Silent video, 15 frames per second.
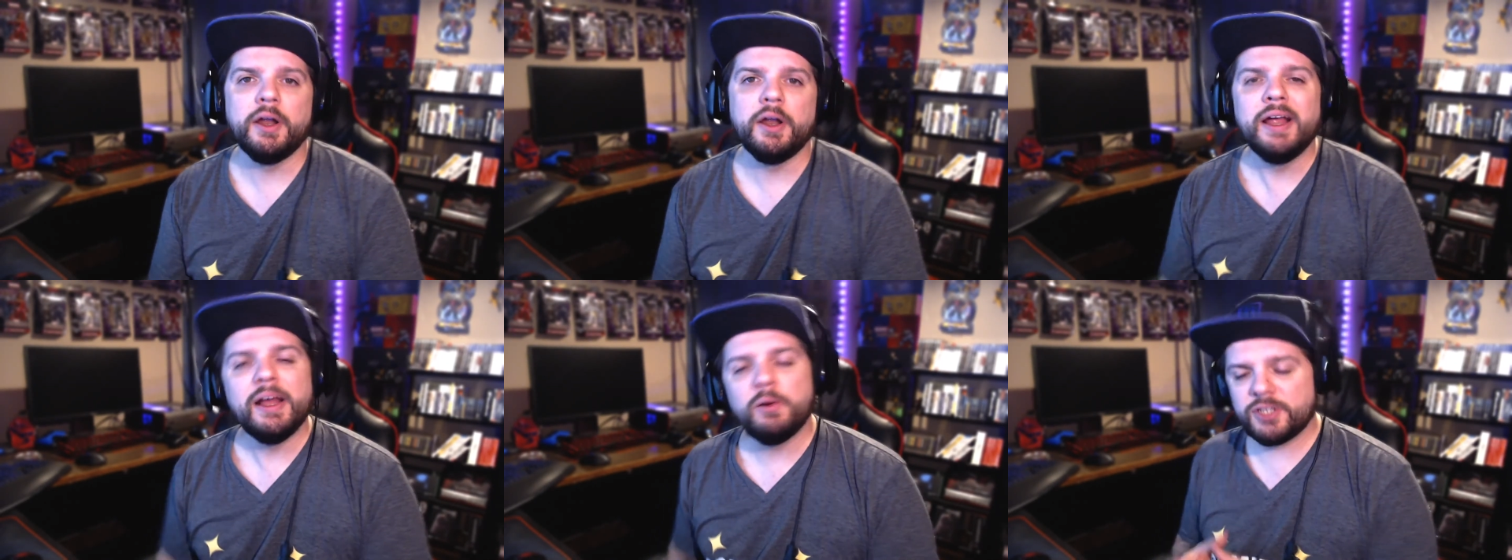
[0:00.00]

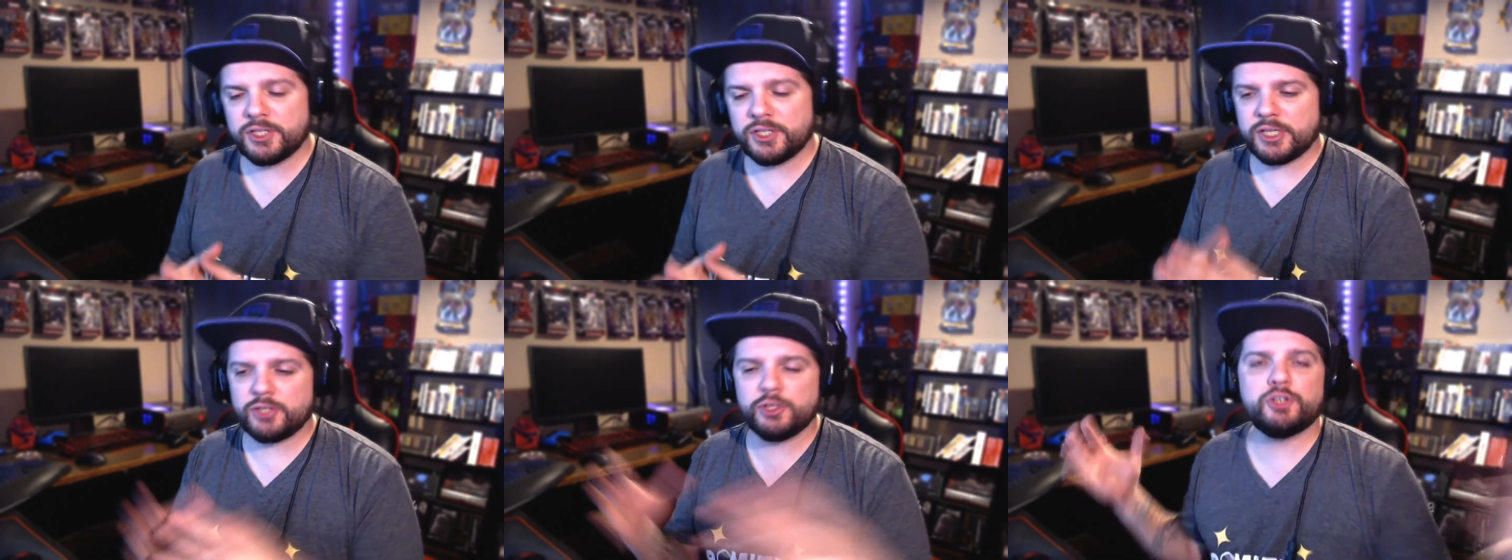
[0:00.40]
which
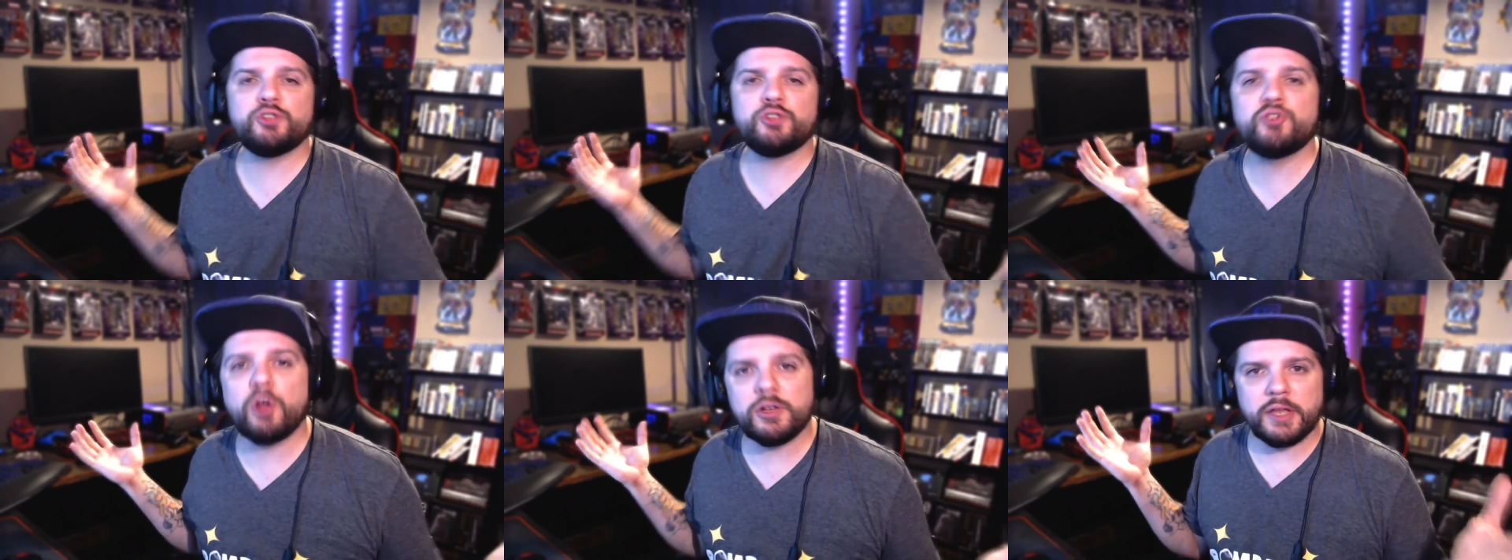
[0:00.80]
essentially just
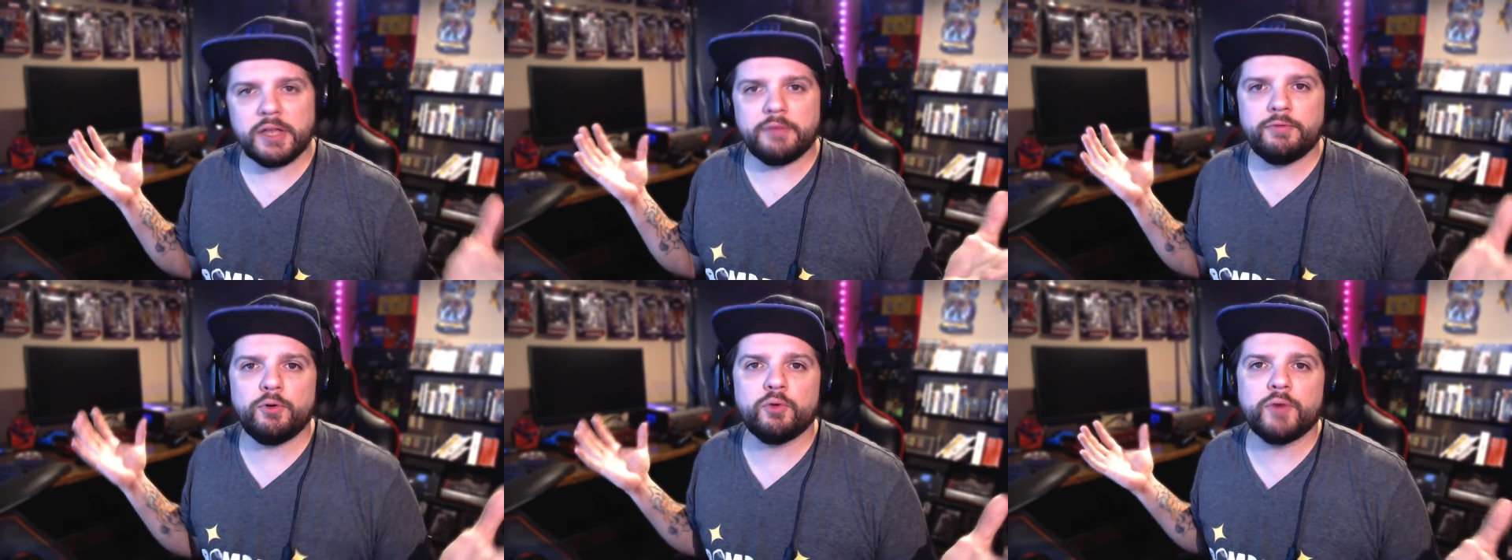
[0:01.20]
draws that
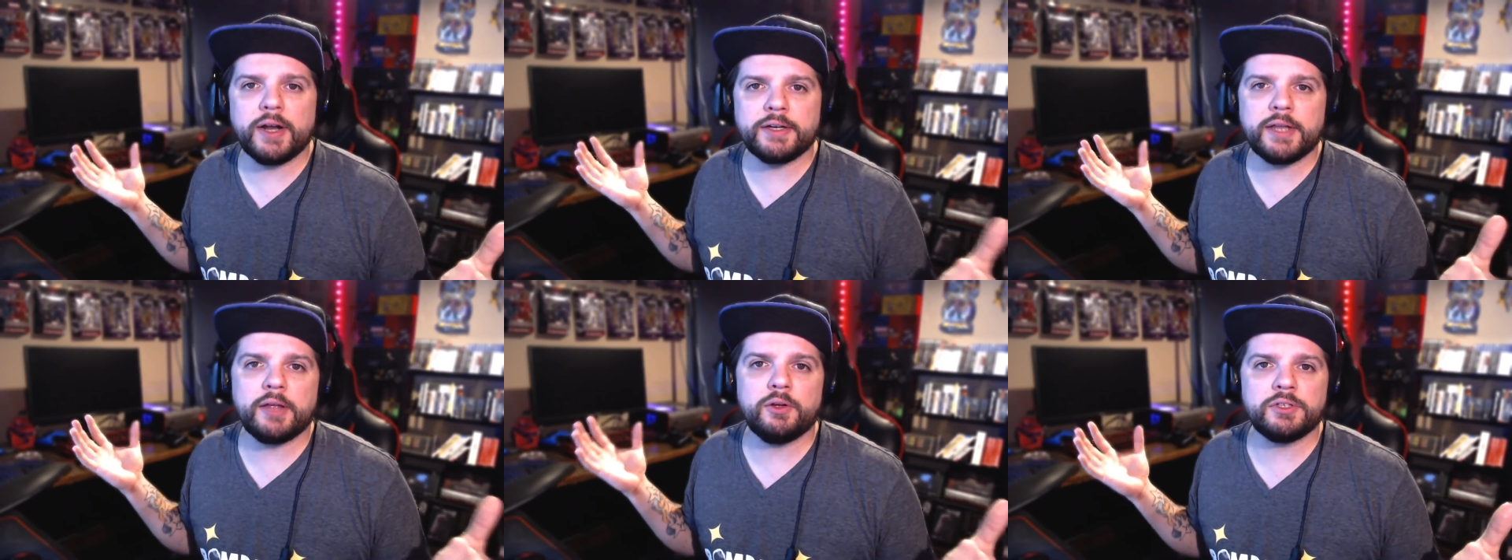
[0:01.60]
full
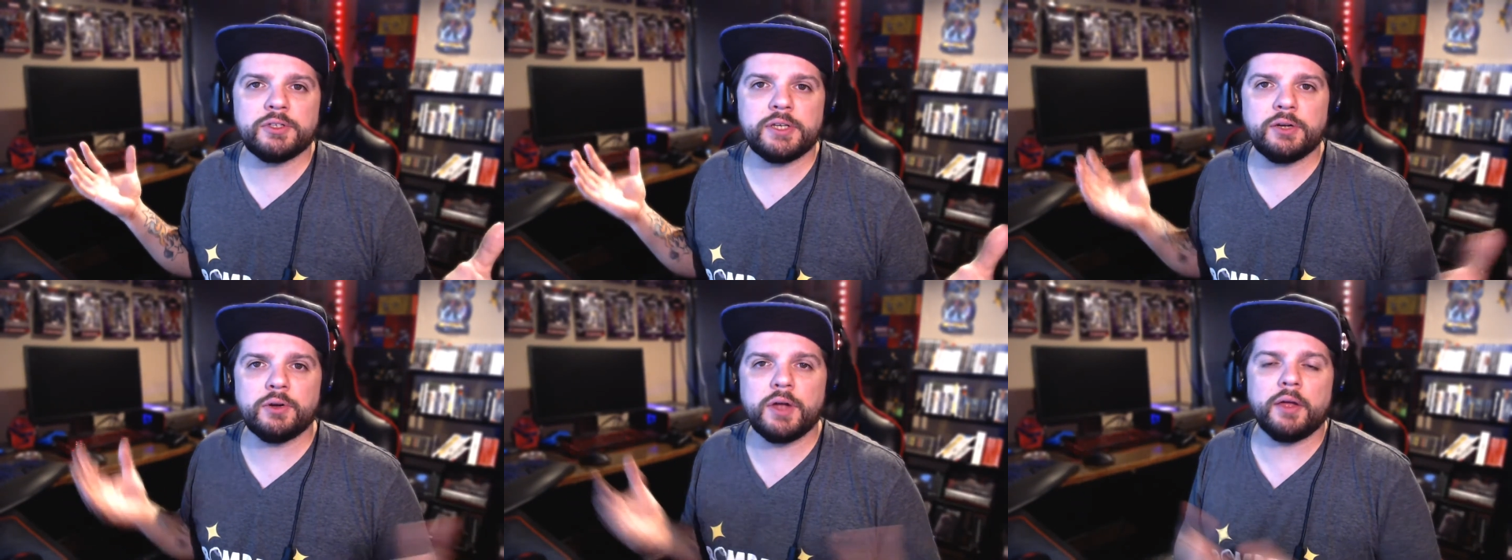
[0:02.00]
rectangle a
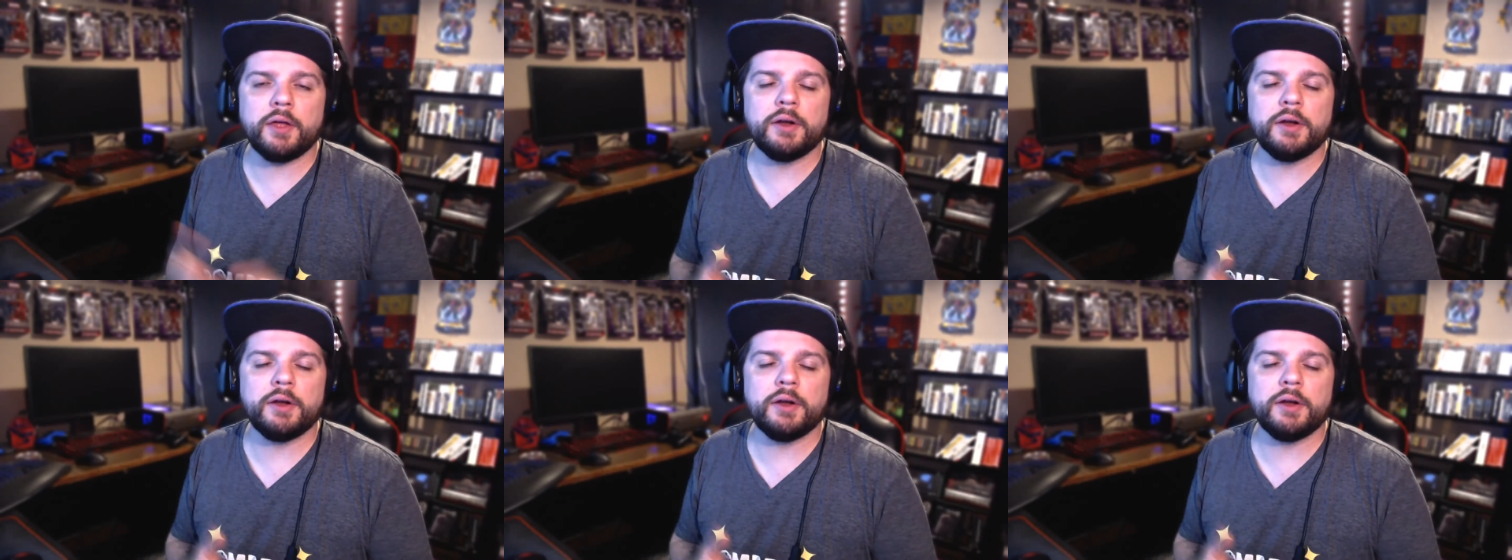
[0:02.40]
single color.